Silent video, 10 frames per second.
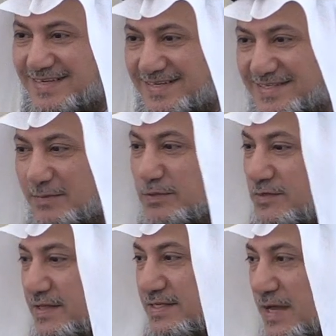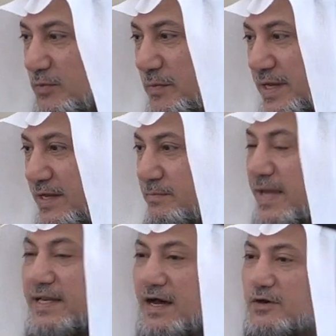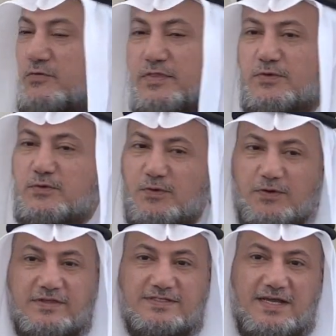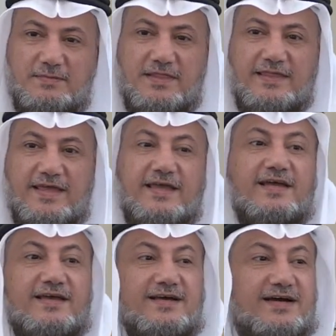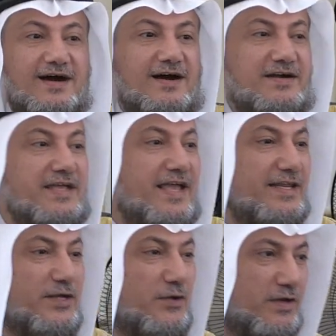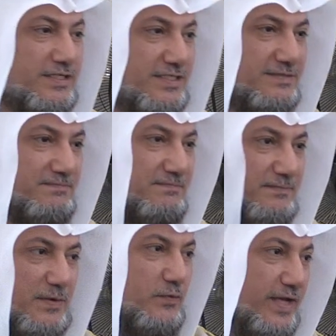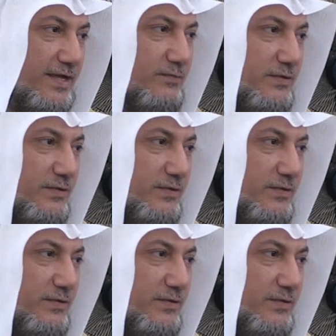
I say most of the time, women, men are with you all the time and they are gaining knowledge. But we,